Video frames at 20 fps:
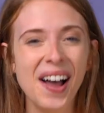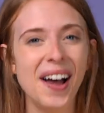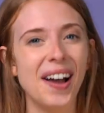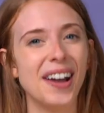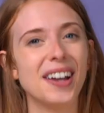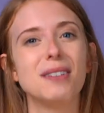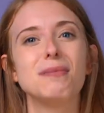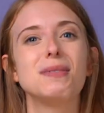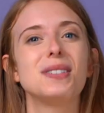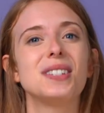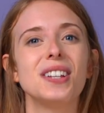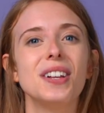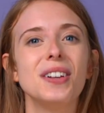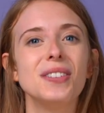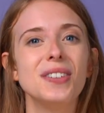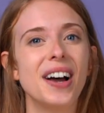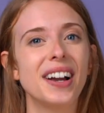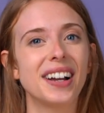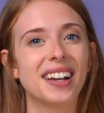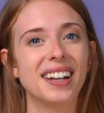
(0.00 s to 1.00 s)
I am still
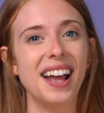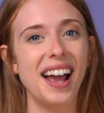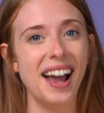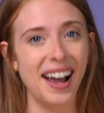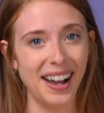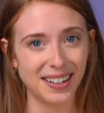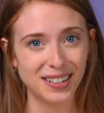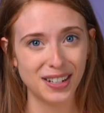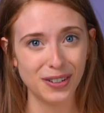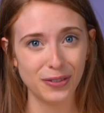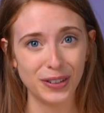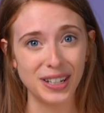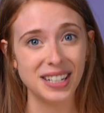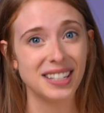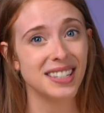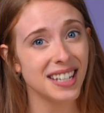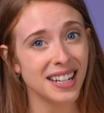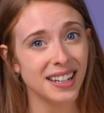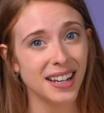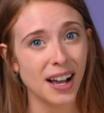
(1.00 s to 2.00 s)
not going to actively
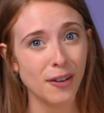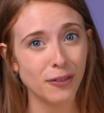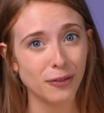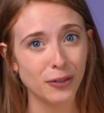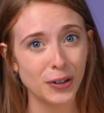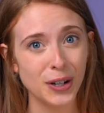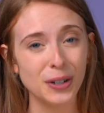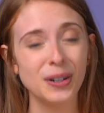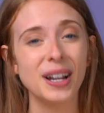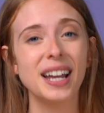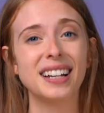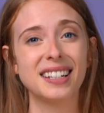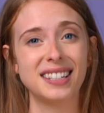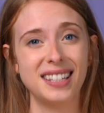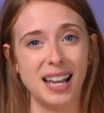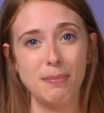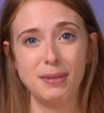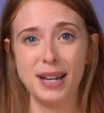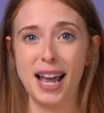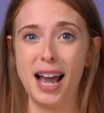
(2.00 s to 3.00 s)
seek out fruit
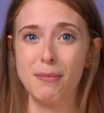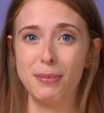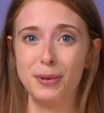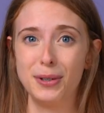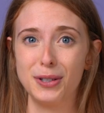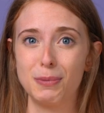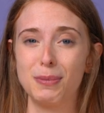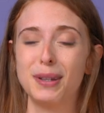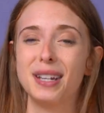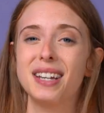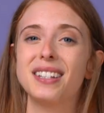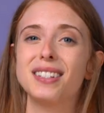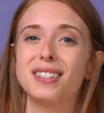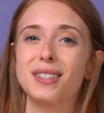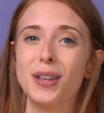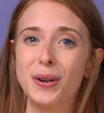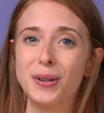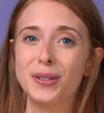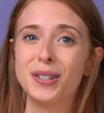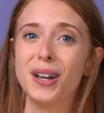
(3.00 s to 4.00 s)
except apples, because
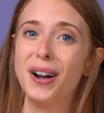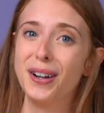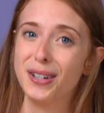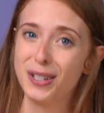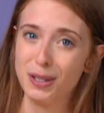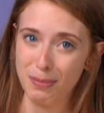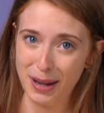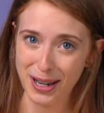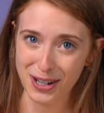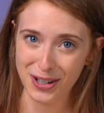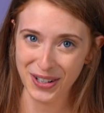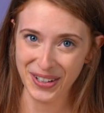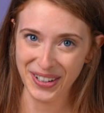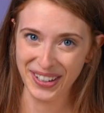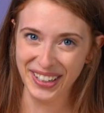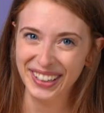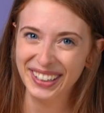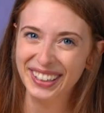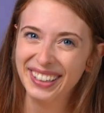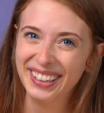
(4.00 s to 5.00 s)
those are special.